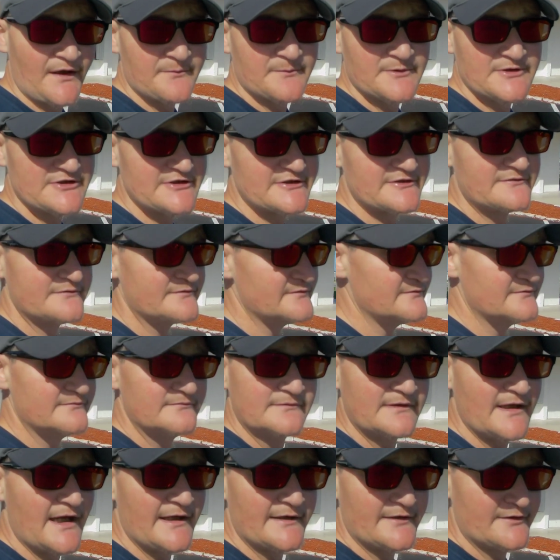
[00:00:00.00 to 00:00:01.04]
Famous
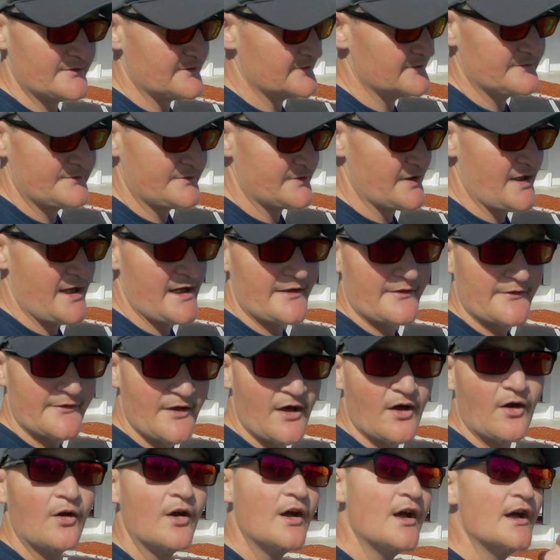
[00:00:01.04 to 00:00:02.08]
Diner. So I
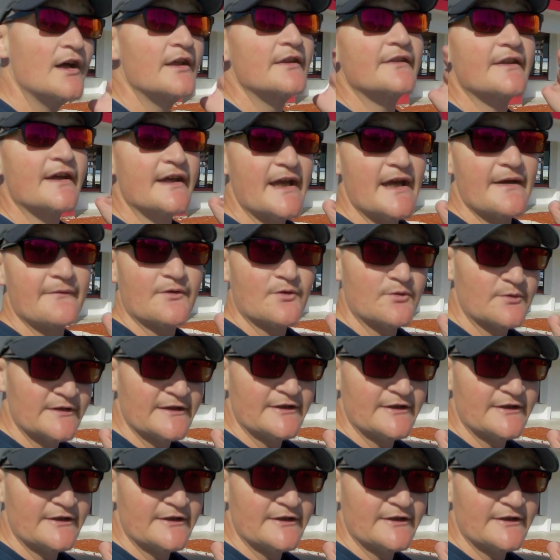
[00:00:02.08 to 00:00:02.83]
don't know. They have a